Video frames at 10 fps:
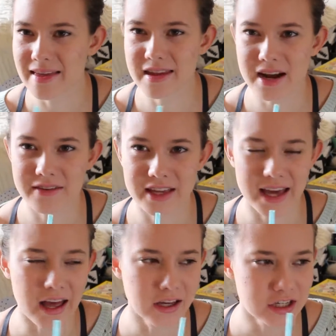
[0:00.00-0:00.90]
I have
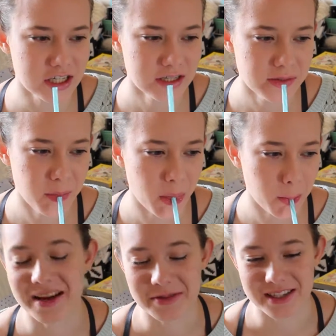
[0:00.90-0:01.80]
allergies.
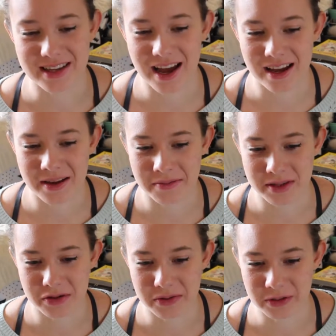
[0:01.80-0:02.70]
I'm
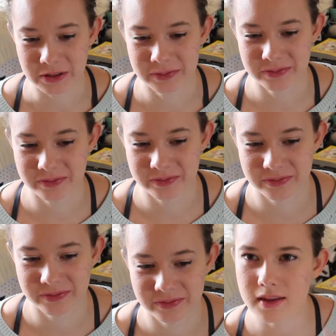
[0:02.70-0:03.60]
miserable.
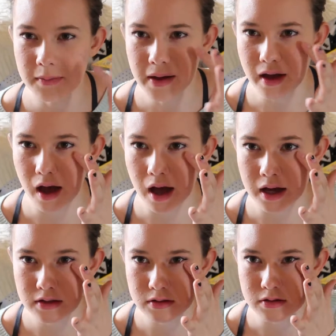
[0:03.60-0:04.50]
I think my
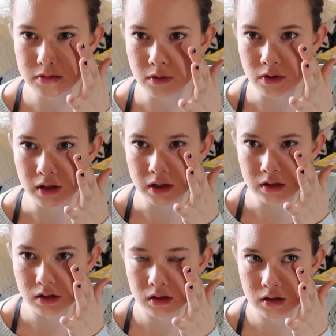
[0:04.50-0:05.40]
eyes are
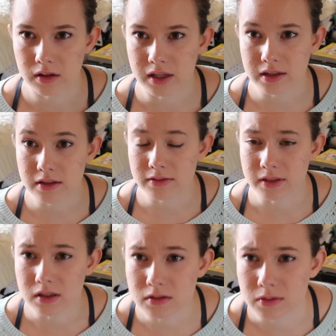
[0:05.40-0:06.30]
swollen. They
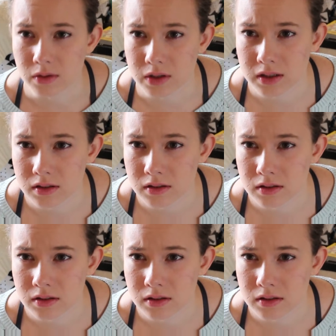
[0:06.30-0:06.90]
feel swollen.